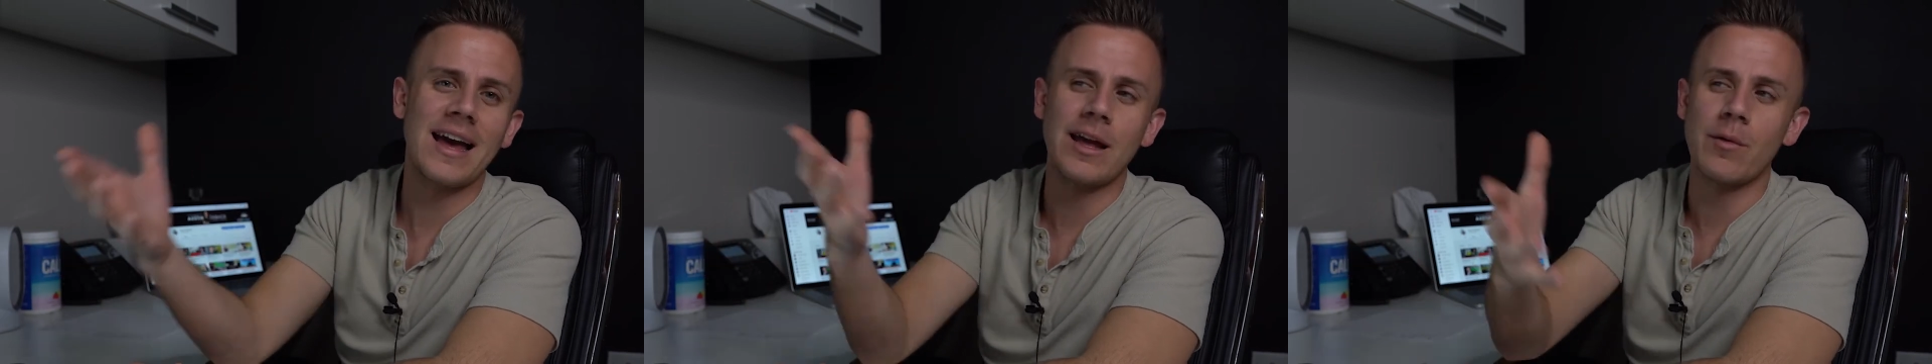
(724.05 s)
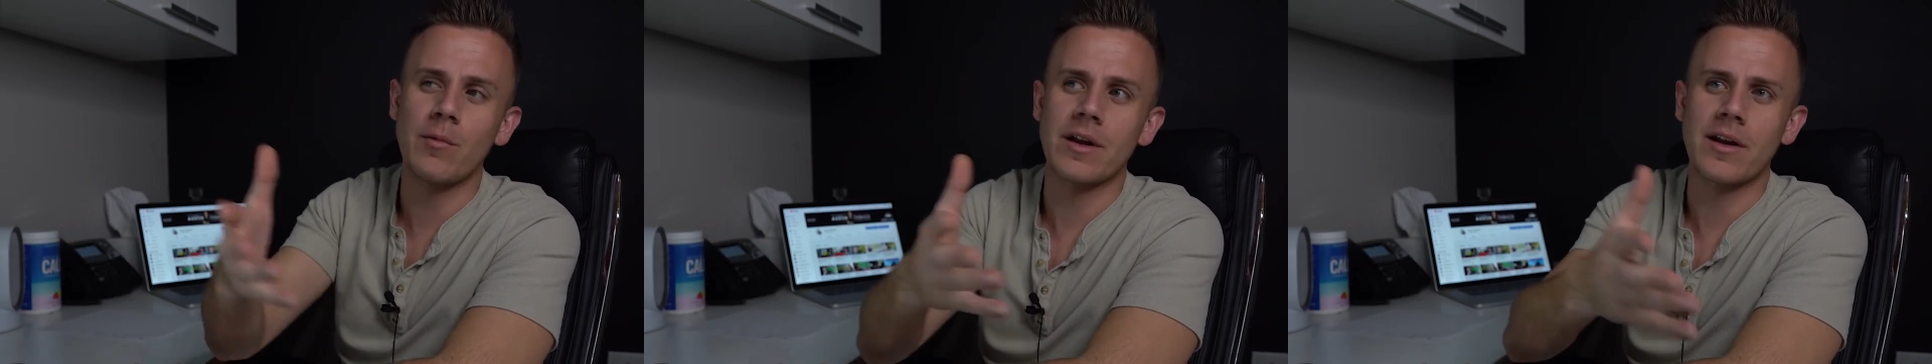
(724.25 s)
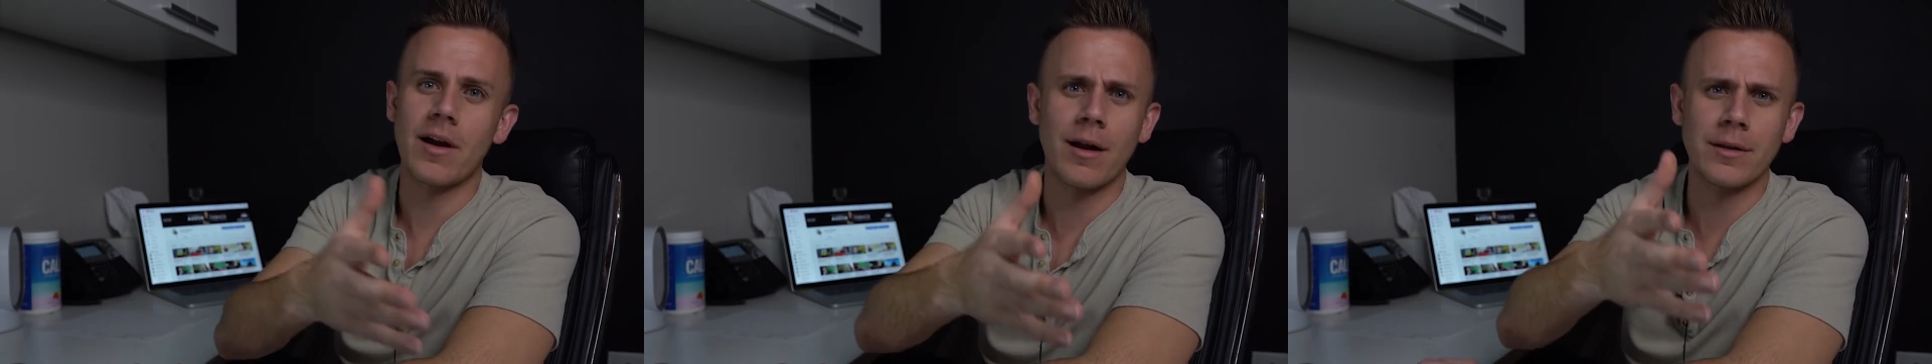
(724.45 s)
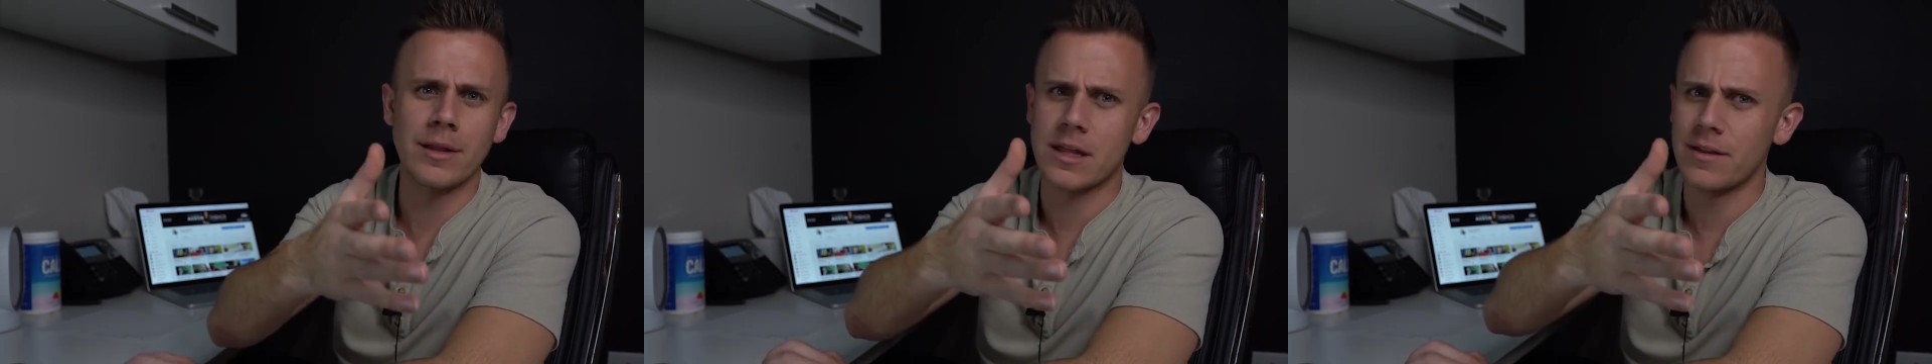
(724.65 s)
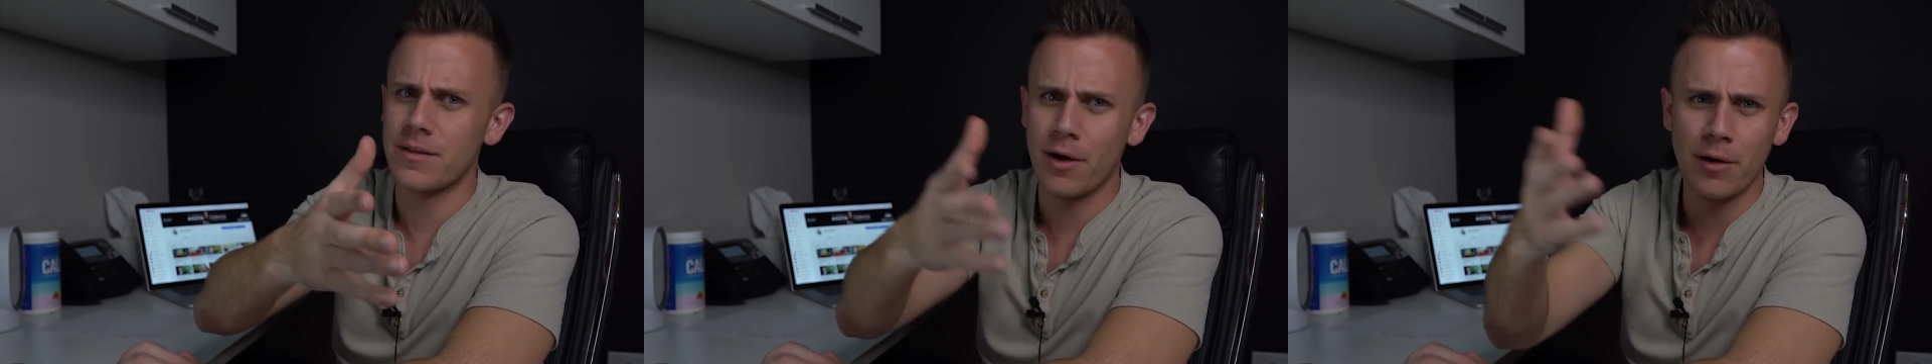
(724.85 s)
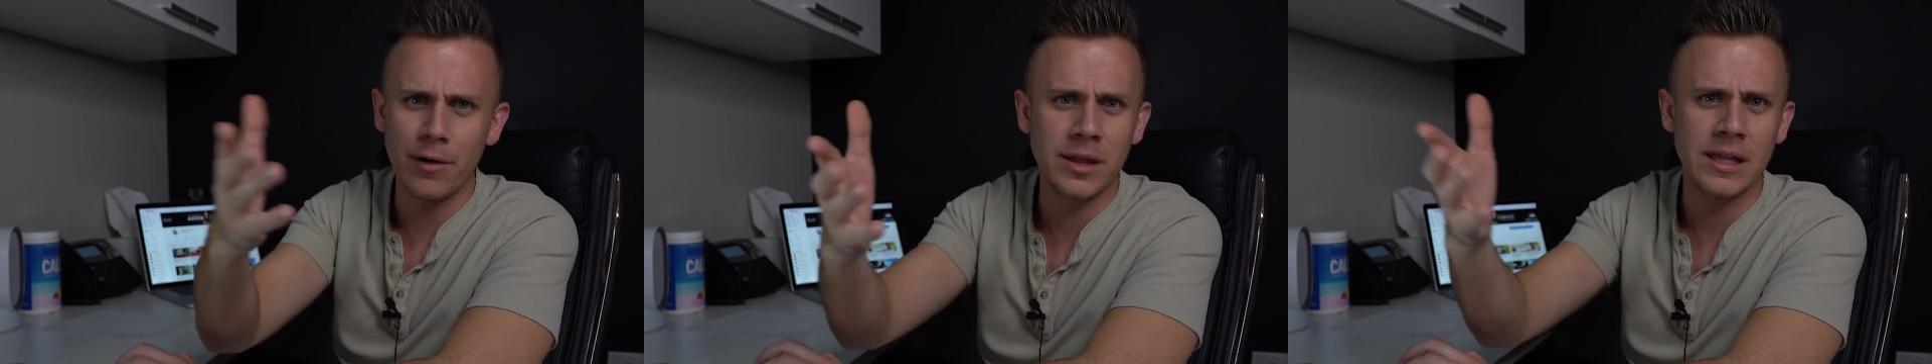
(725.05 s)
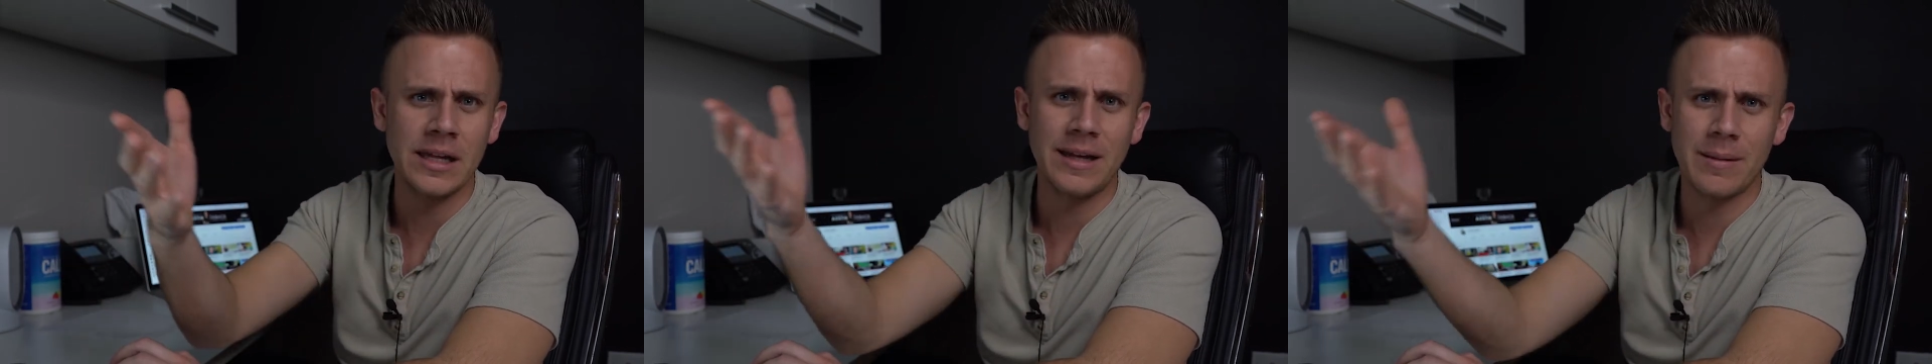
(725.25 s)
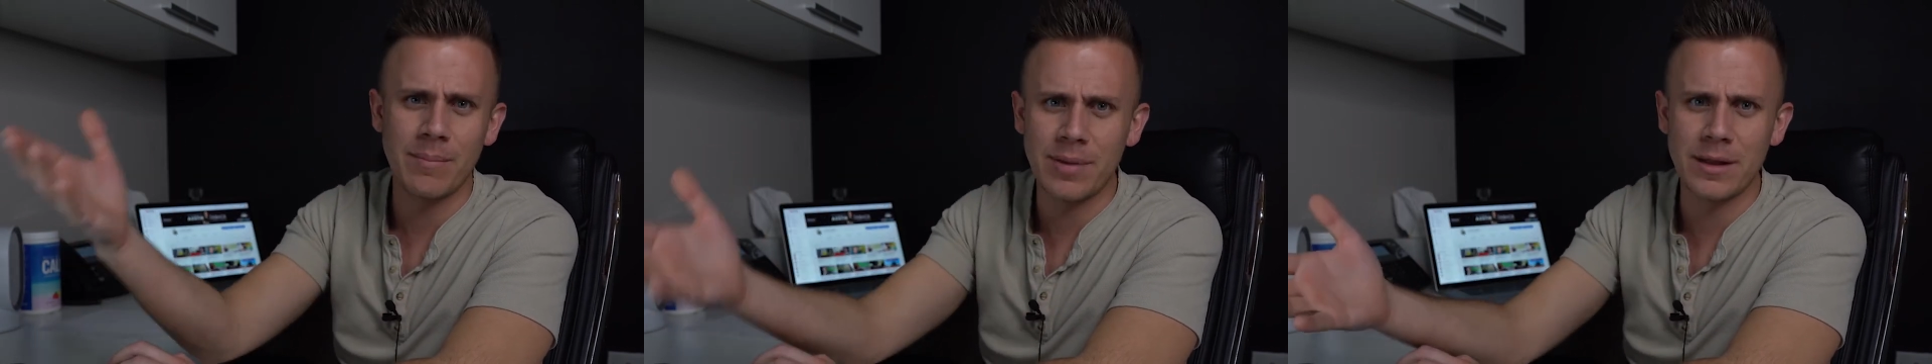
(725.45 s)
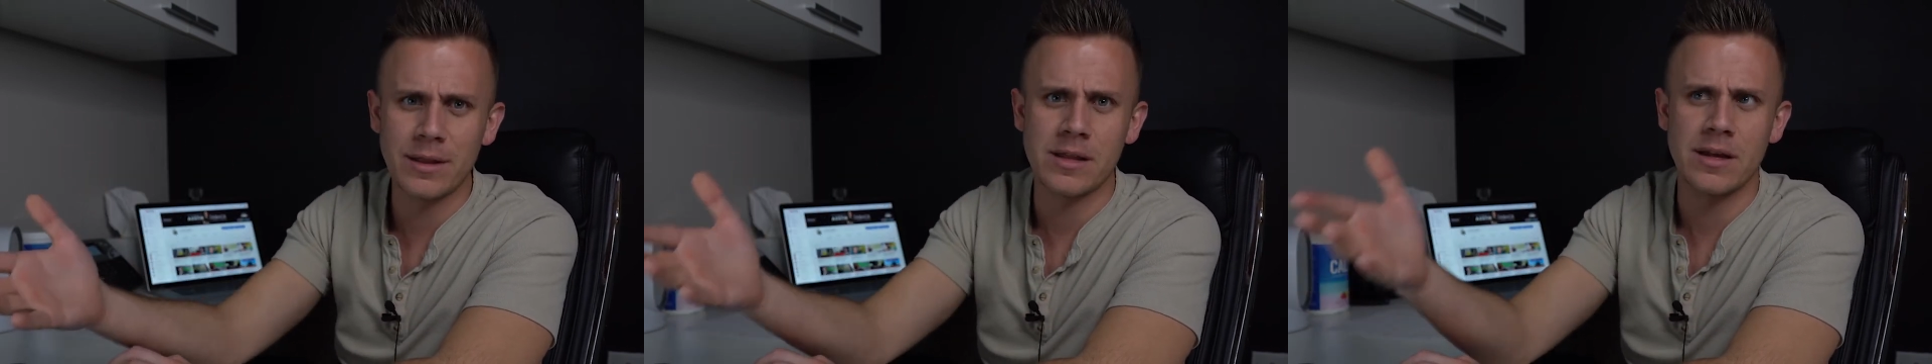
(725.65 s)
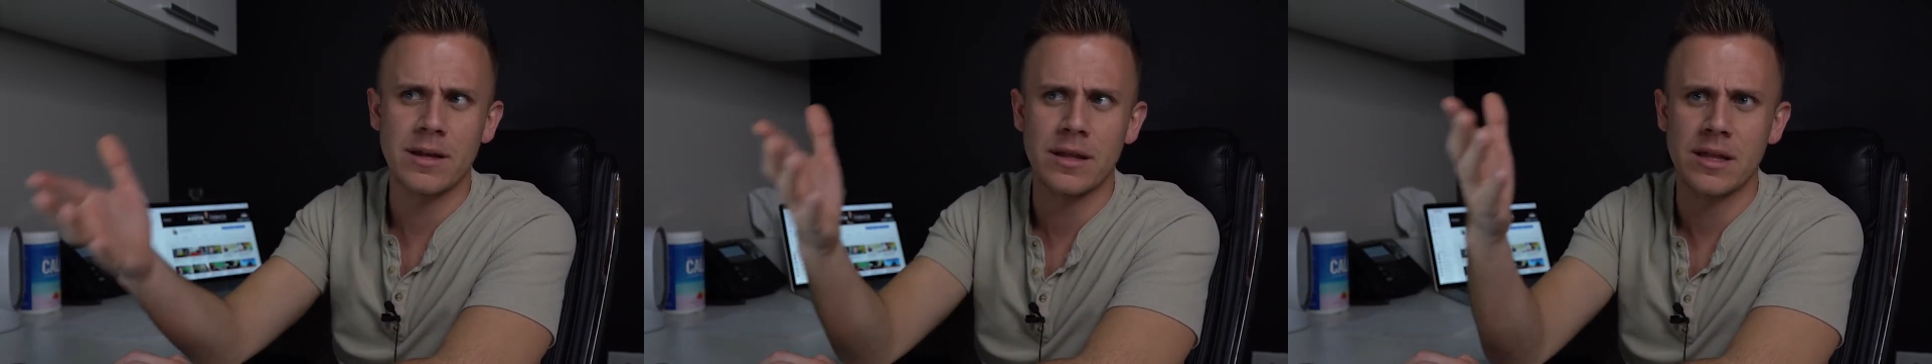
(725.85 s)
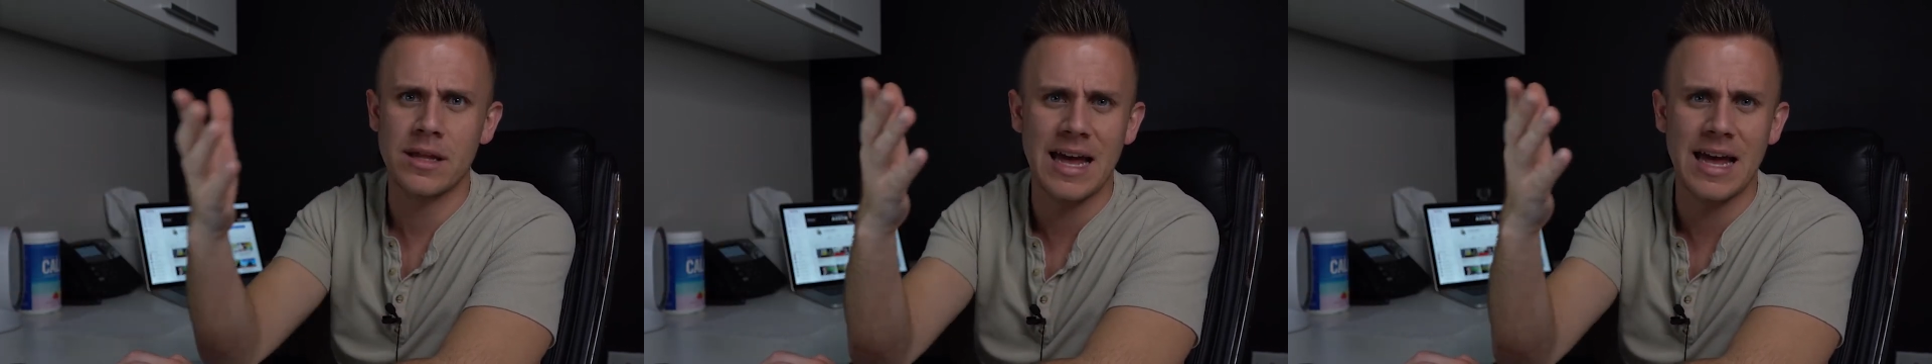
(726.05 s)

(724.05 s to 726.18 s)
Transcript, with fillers: in regards to the wholesaling business.